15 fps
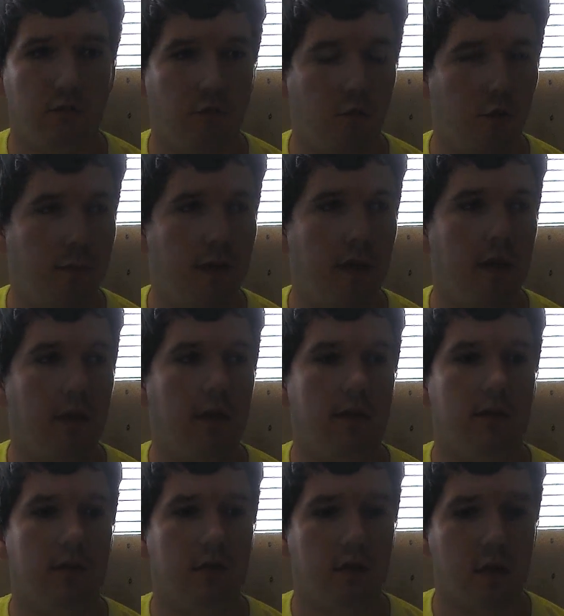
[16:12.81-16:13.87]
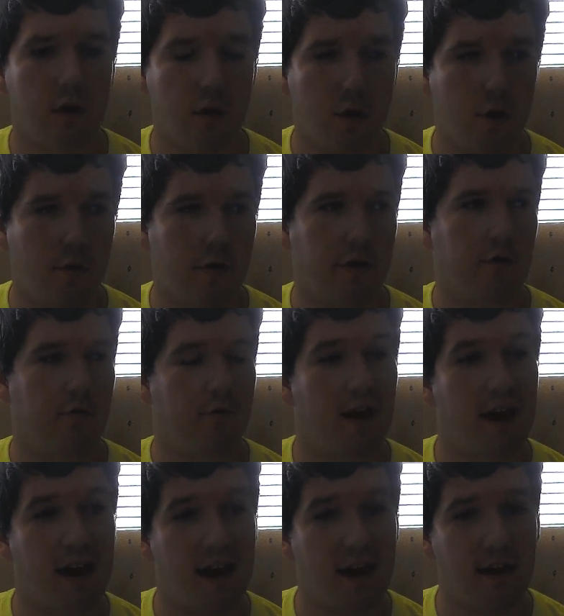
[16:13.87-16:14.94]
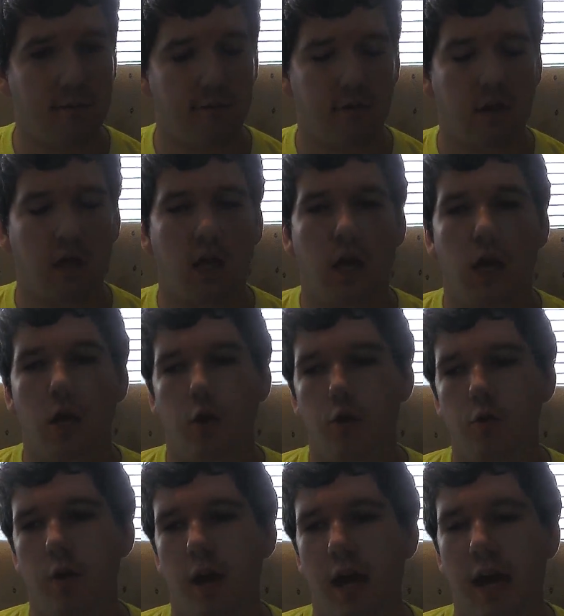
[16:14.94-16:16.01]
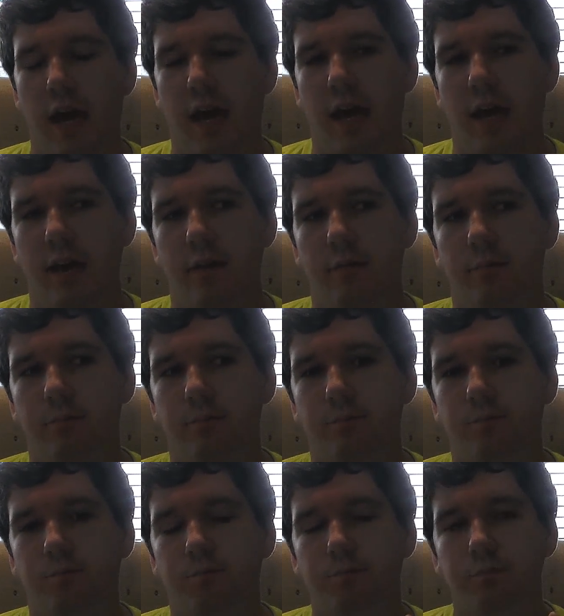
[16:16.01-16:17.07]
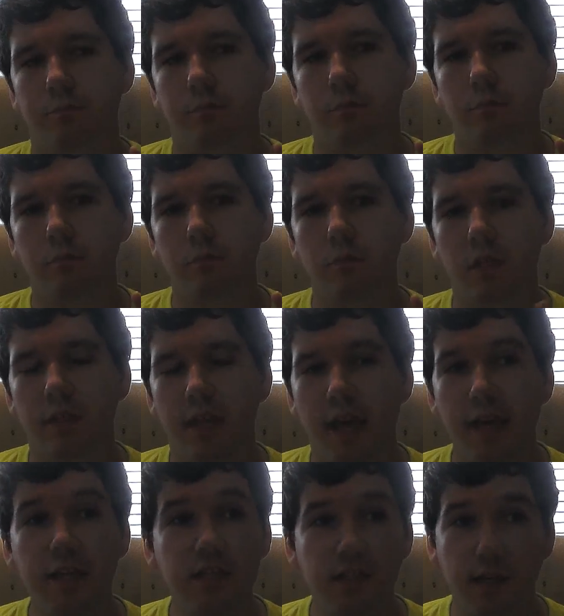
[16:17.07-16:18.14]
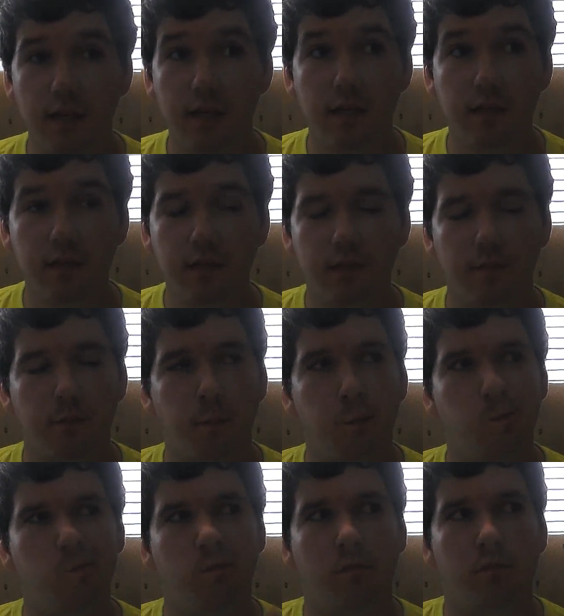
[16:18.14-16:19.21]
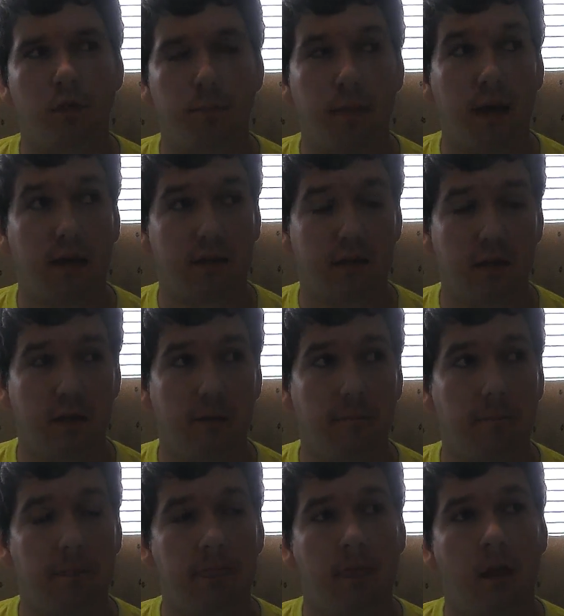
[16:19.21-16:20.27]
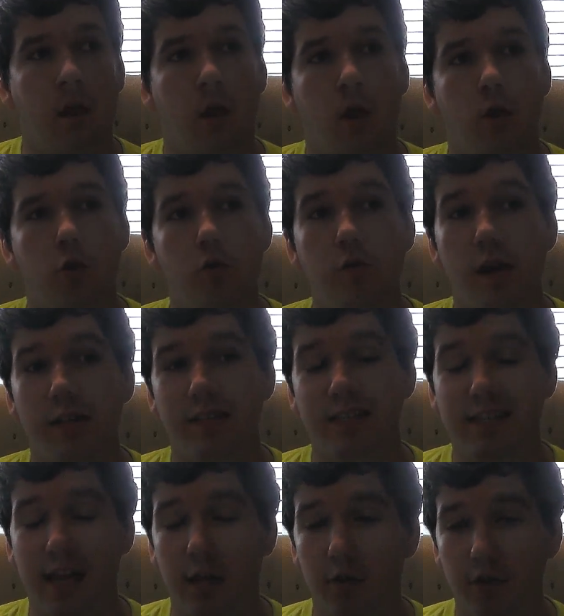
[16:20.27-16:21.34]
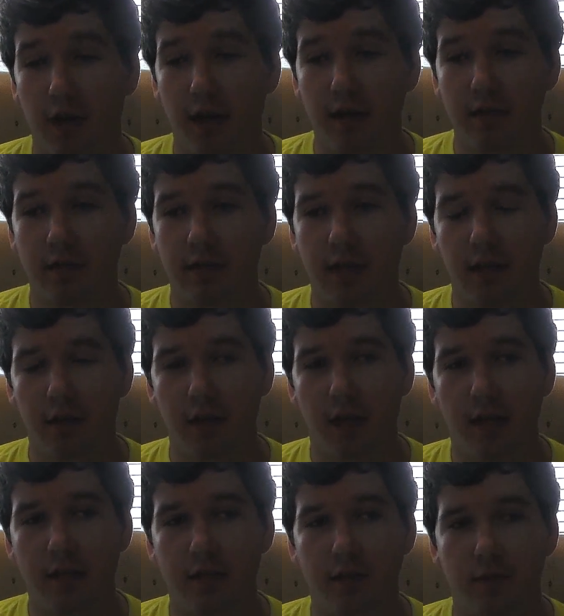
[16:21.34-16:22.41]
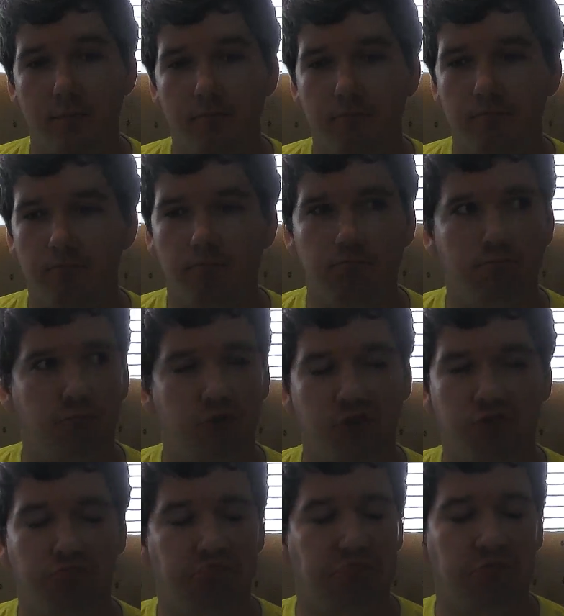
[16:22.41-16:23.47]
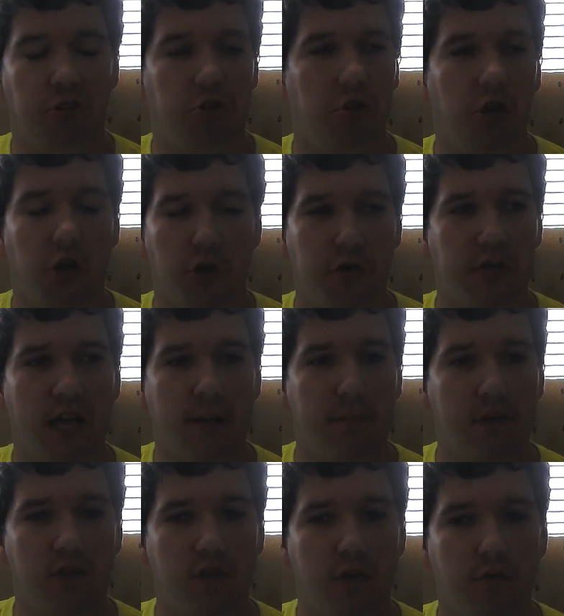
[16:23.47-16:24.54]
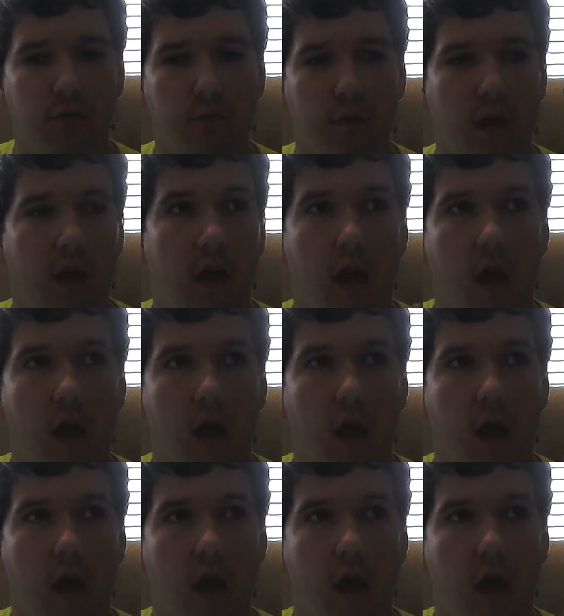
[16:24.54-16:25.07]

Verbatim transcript: Rubic and Cir and Graff, you had Yang Zings with Baxia. You had Stellar Knight, Tellarknights, Darker archetype in general,